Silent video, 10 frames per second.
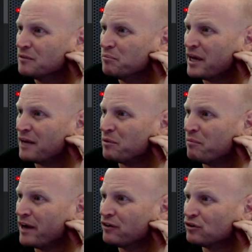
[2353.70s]

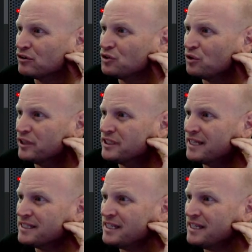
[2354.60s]
Compatible microcontroller. This
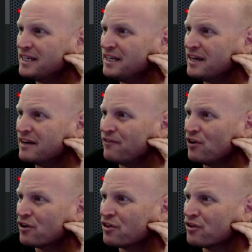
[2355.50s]
has the
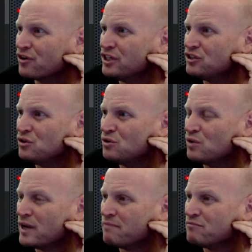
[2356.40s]

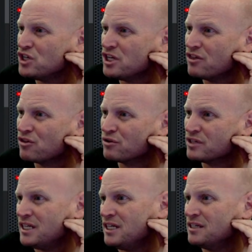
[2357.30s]

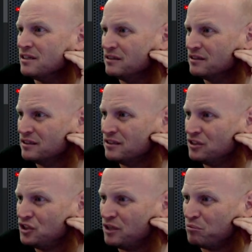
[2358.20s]
EFR32MG13 is
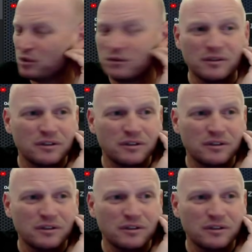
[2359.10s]
the chip.